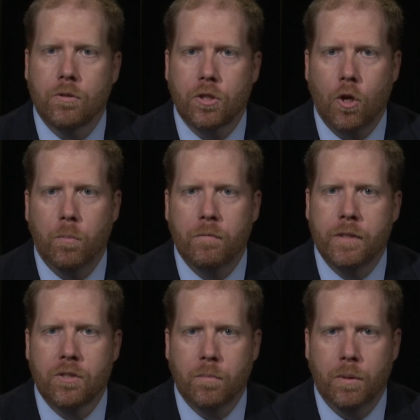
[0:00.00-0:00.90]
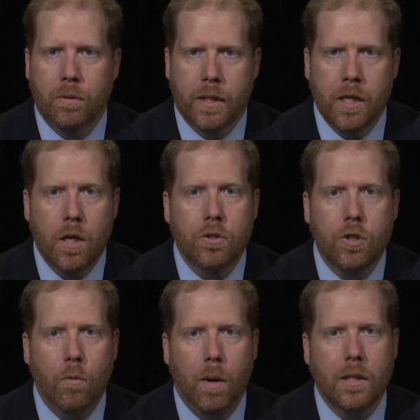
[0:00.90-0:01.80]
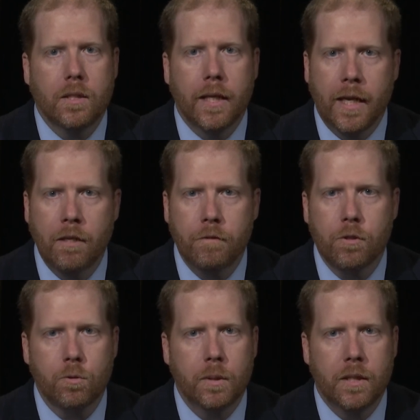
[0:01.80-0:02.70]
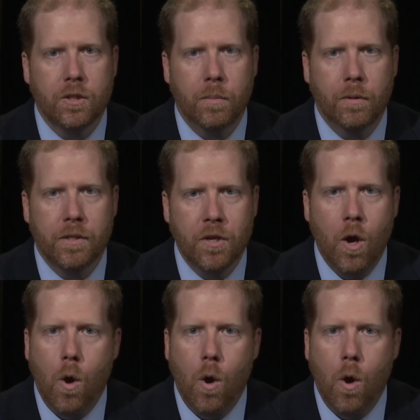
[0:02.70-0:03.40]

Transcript: the scope of disability so much that individuals with disabilities